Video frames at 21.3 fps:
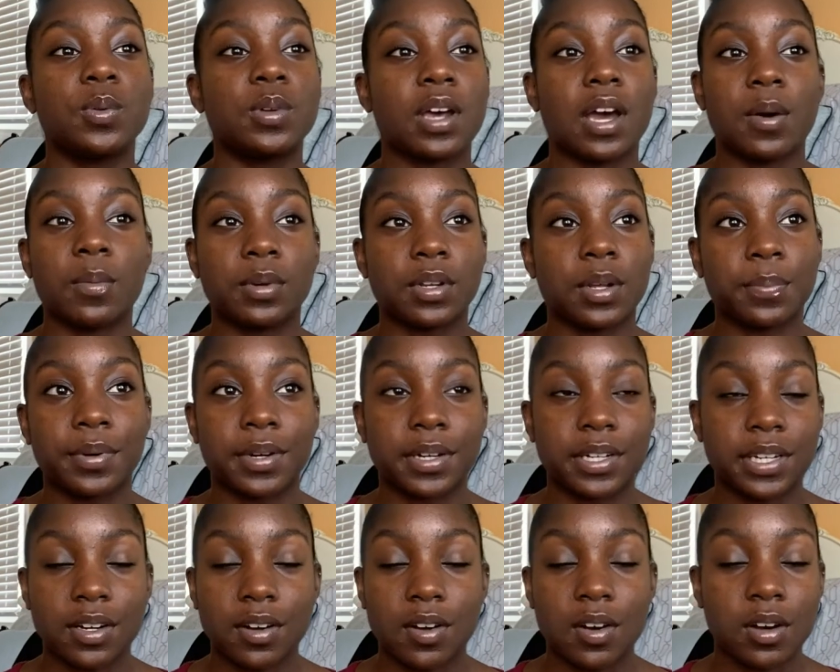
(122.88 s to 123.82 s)
not want to put
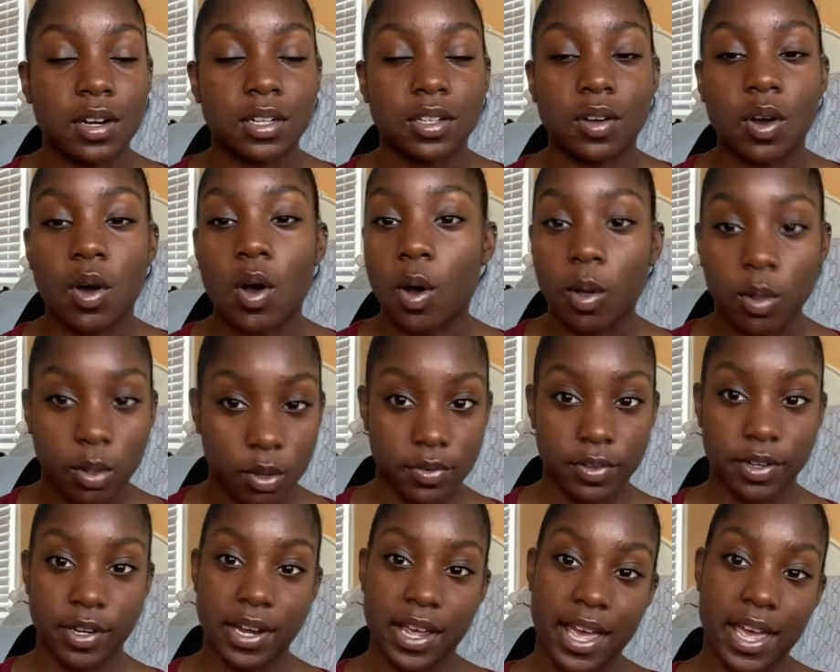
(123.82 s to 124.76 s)
it on all over
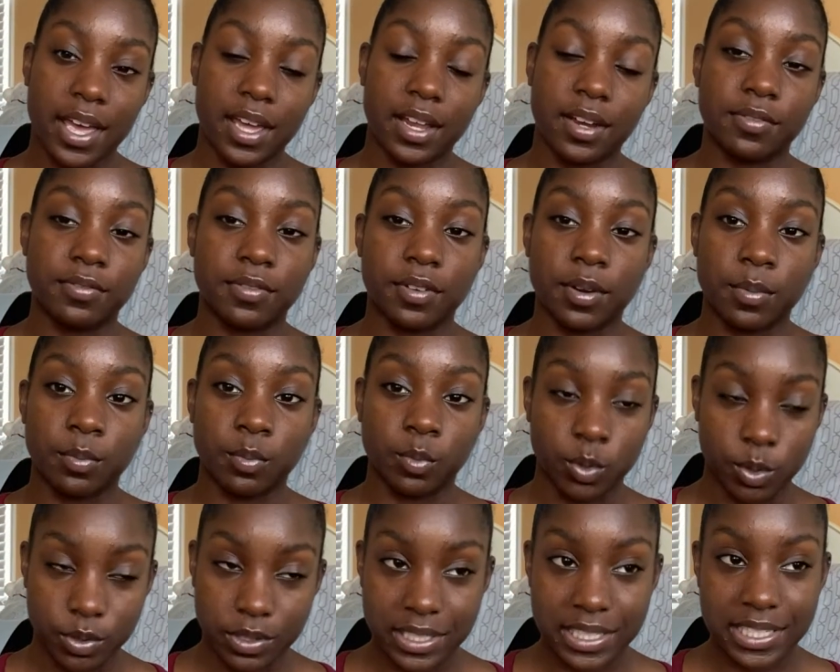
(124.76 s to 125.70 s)
your head from
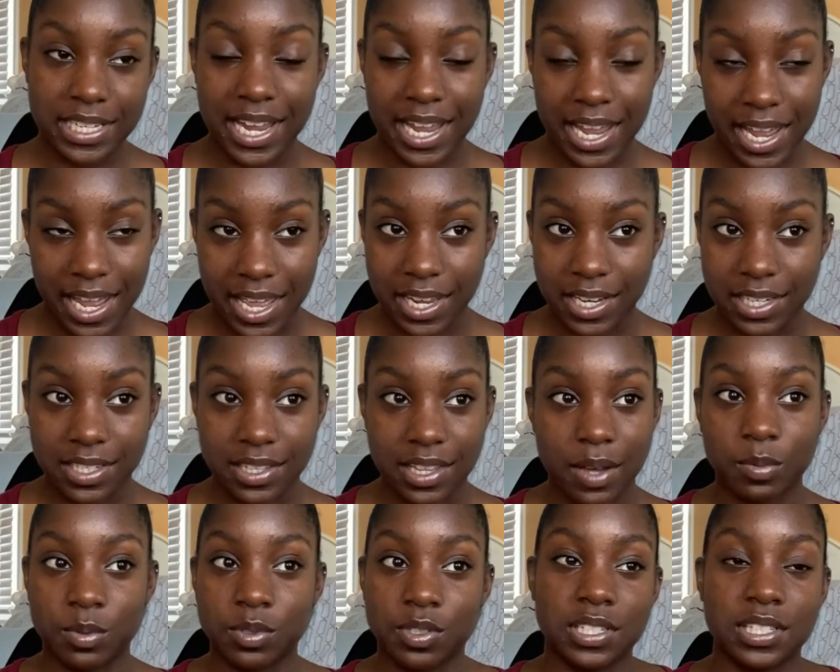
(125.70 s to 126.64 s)
roots to end.
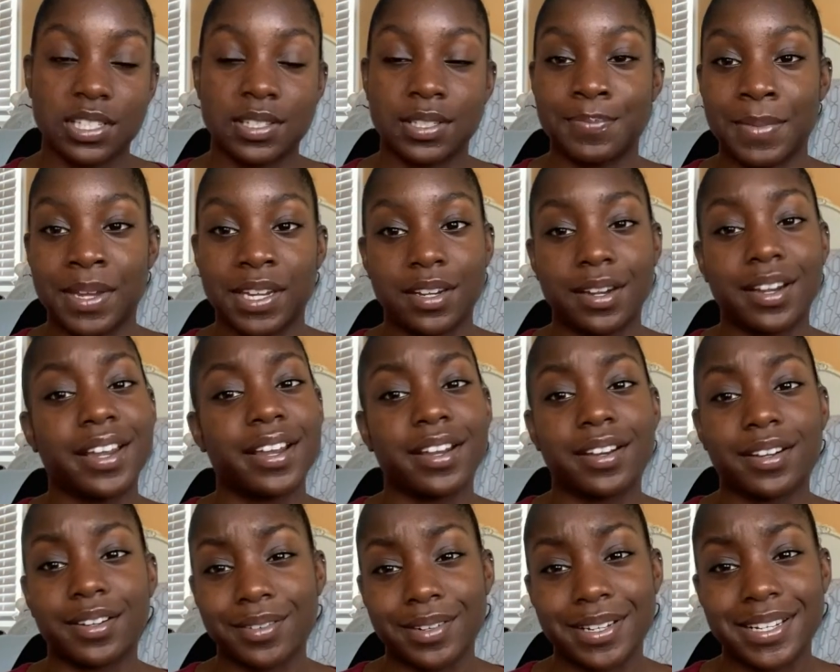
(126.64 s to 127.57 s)
That will just make your
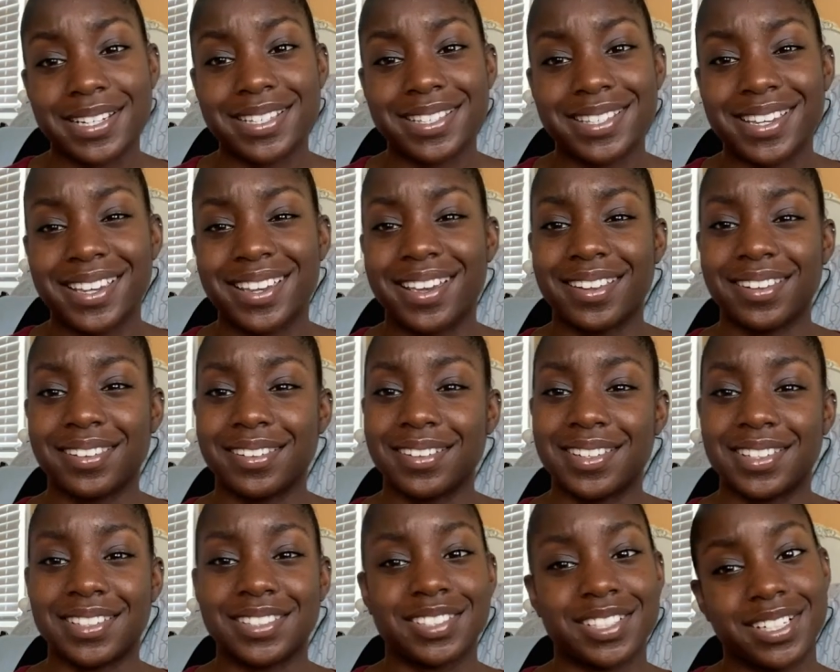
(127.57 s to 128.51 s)
hair greasy and
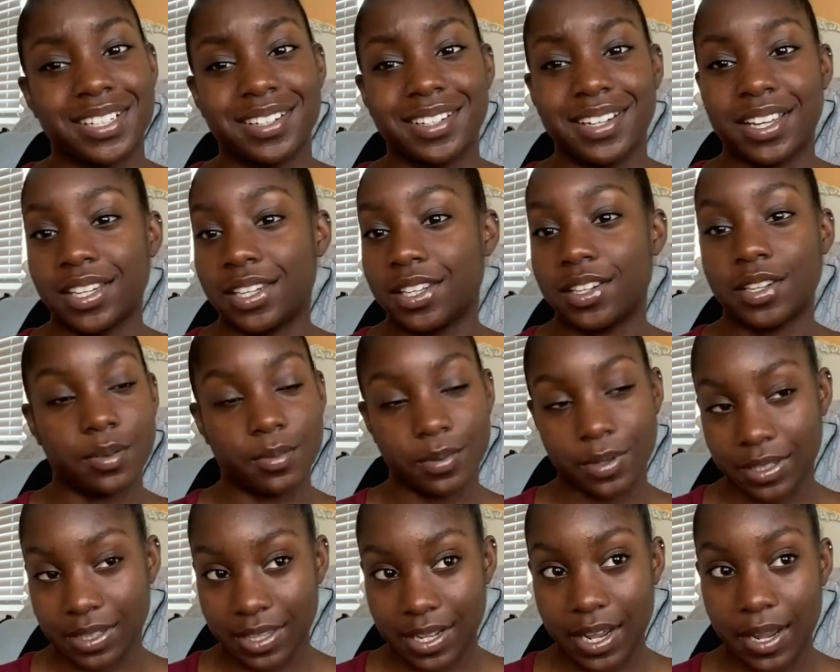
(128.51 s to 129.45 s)
look dirty, and you don't
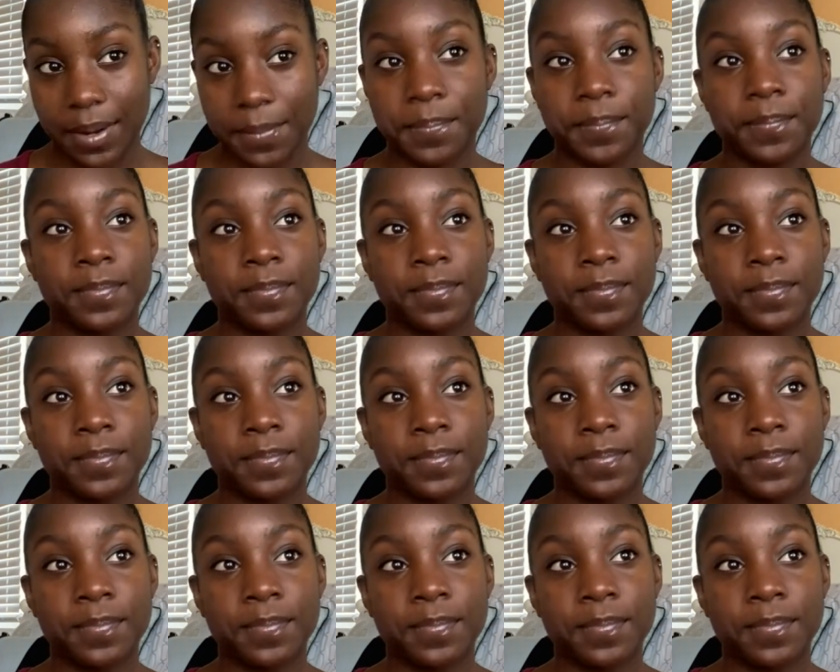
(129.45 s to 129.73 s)
want that.